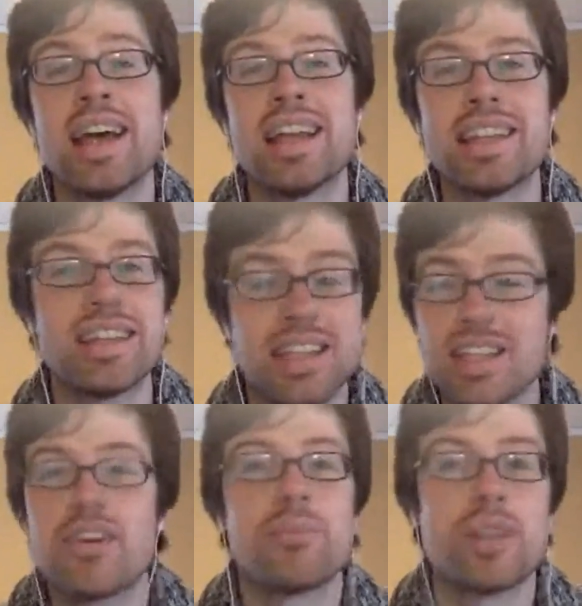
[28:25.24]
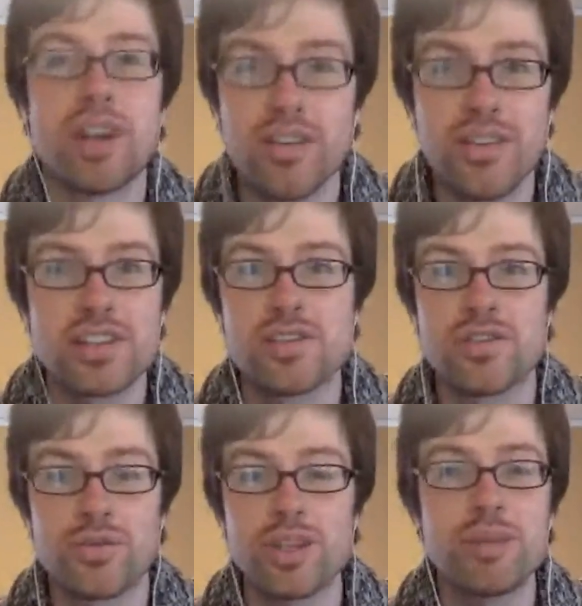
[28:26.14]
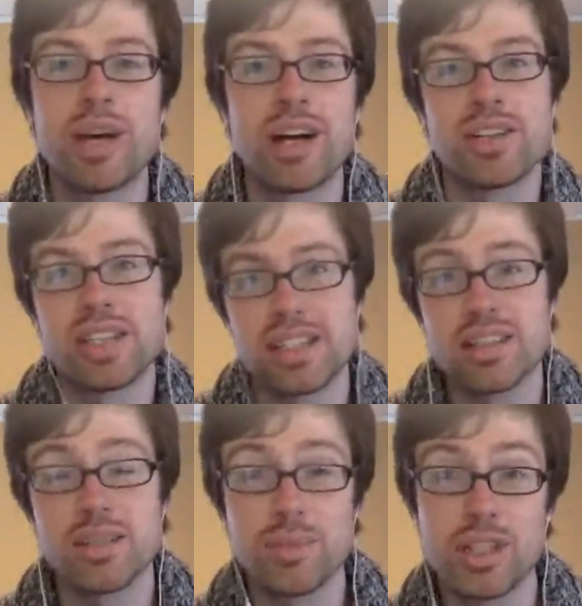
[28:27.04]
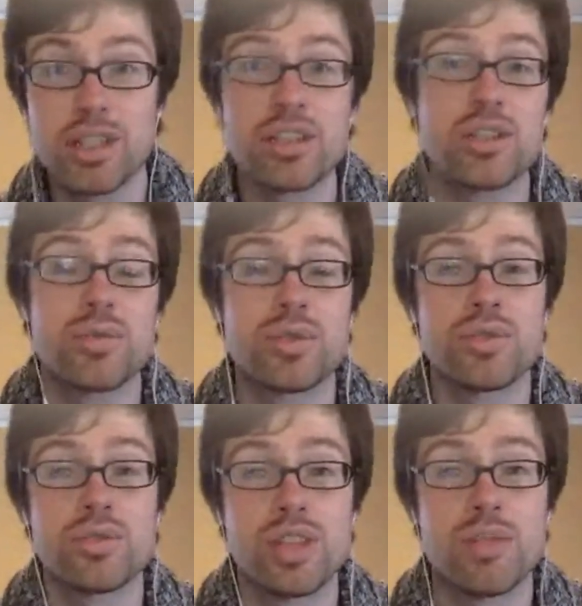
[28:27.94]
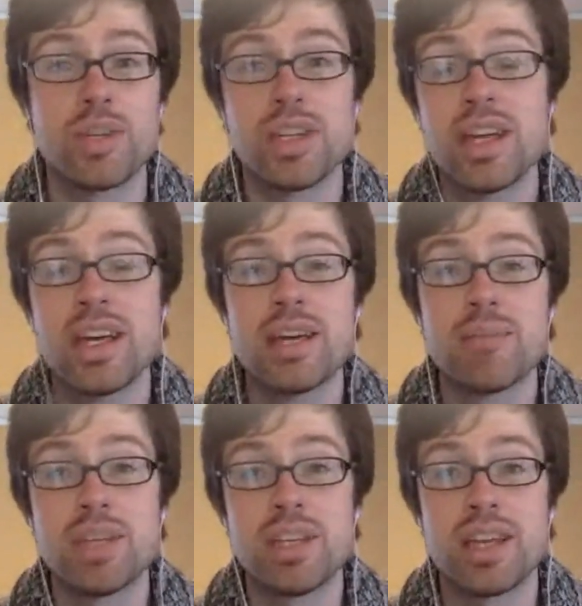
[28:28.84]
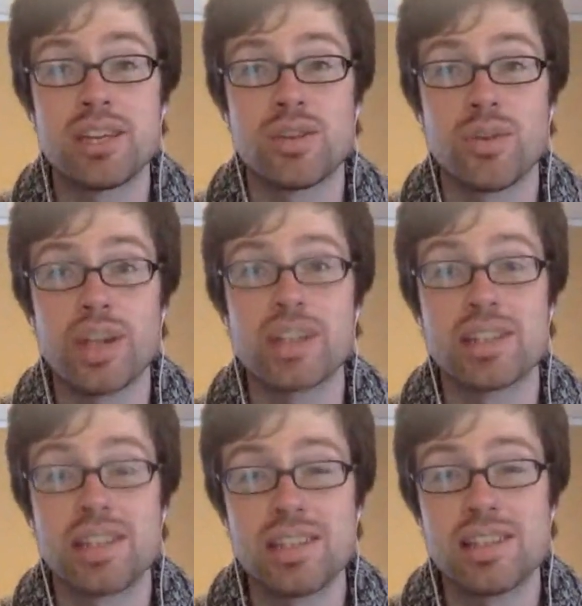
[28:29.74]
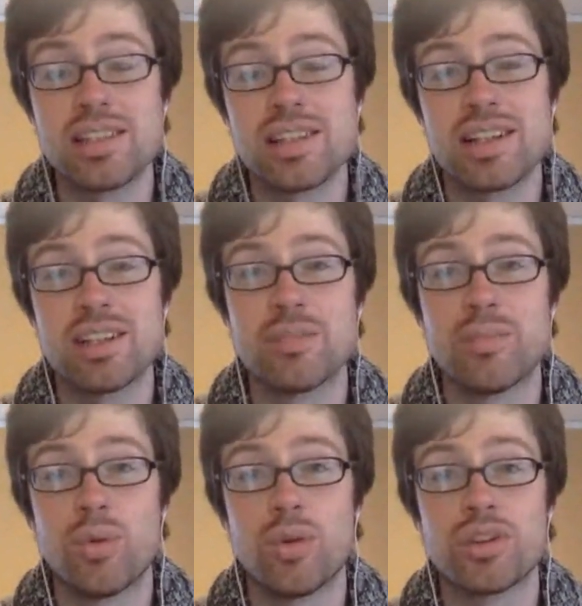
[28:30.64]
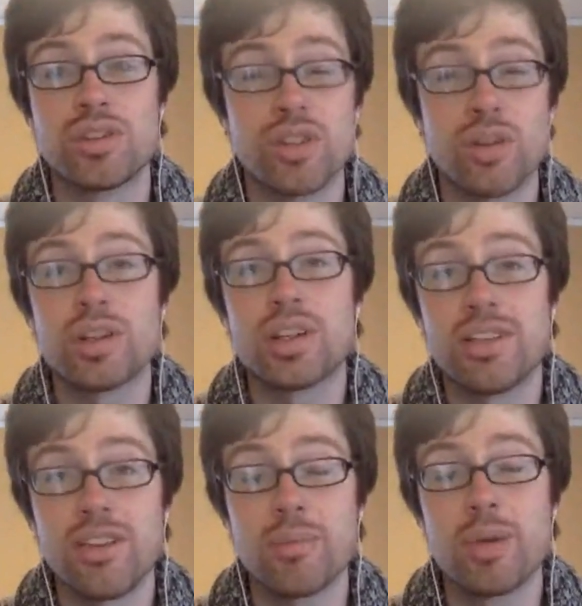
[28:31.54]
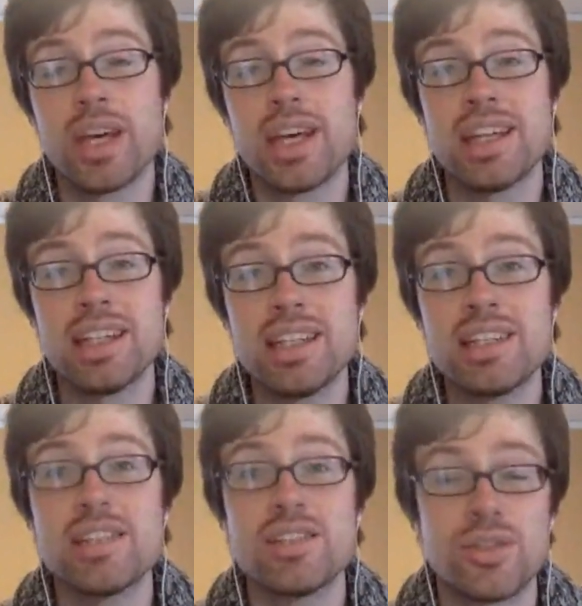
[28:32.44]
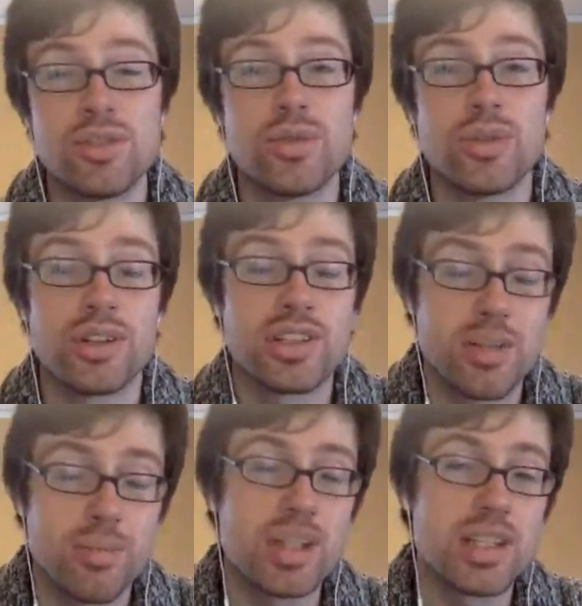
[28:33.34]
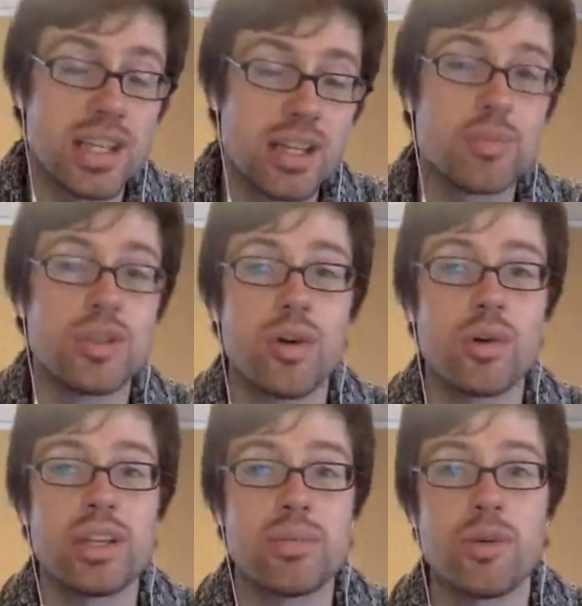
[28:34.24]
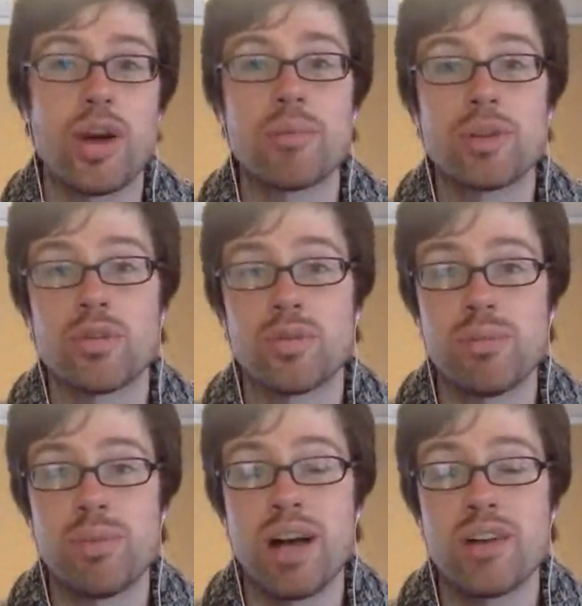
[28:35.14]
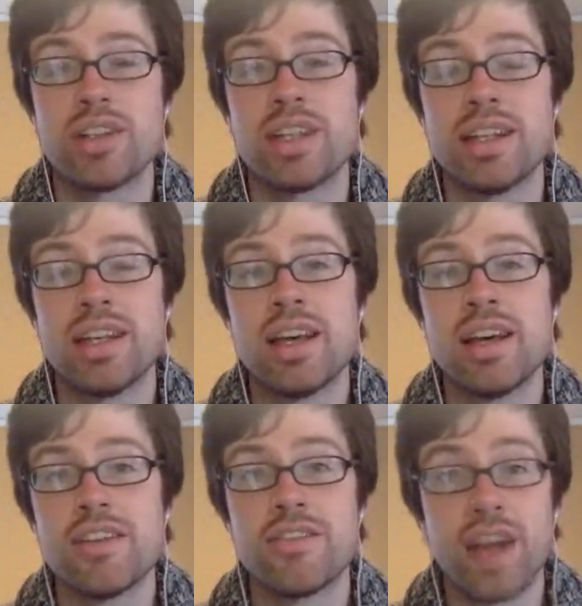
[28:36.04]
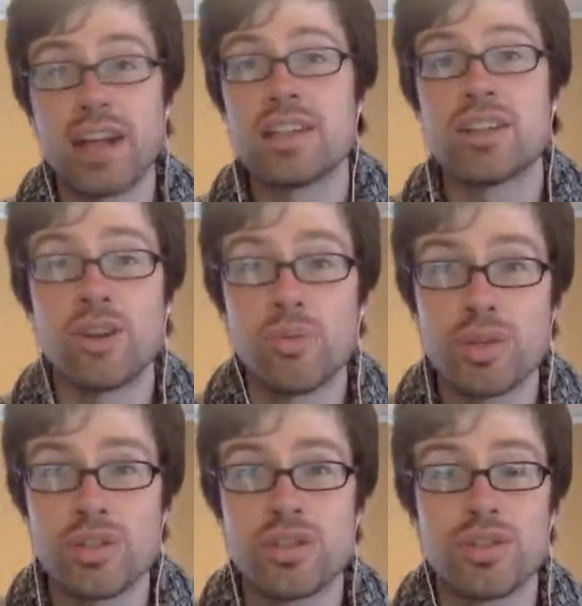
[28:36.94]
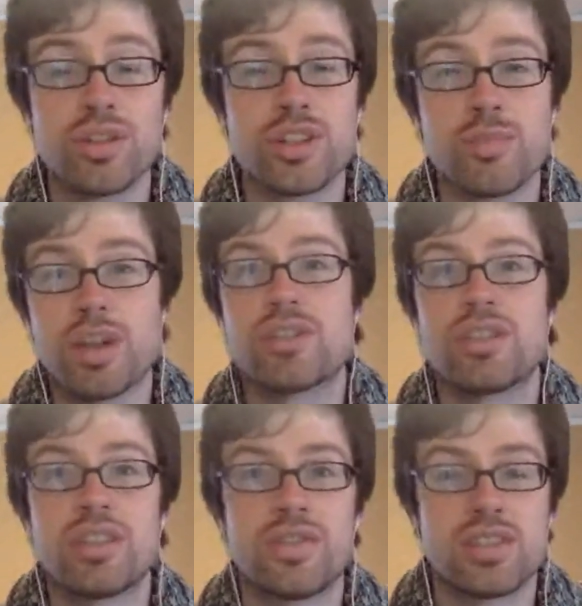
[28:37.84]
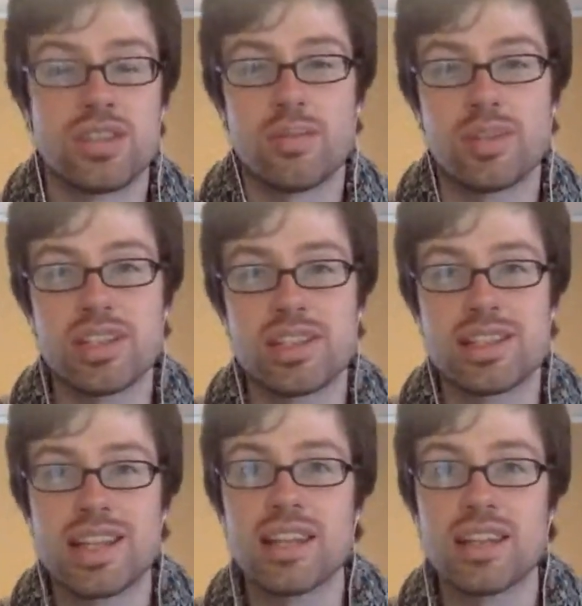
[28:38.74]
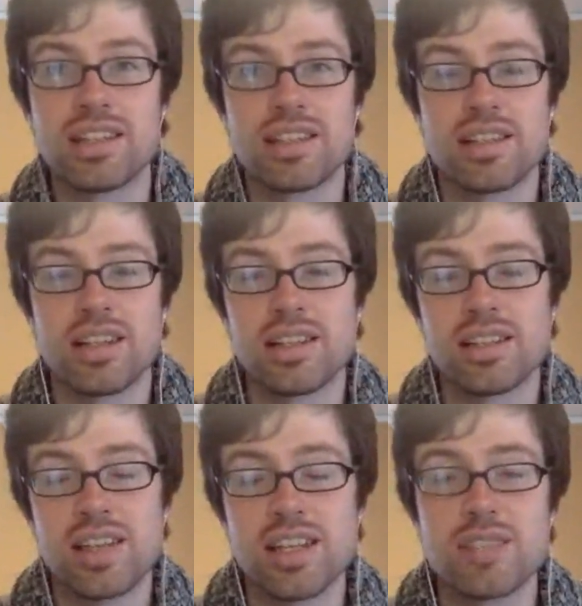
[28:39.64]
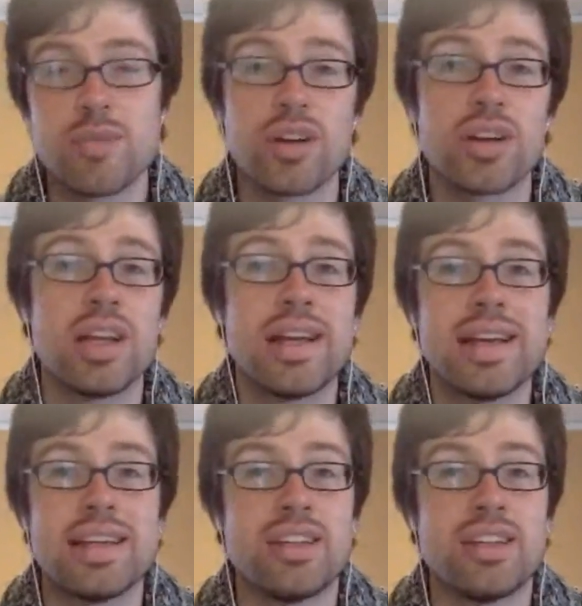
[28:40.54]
and then they give up an offensive rebound, and that's going to be an issue with Drew Timme being as great as he is on the boards. You don't want to give up an easy 2 or a tip into him. You don't want him grabbing a rebound and then finding an open shooter, especially if it's somebody as deadly as Kispert.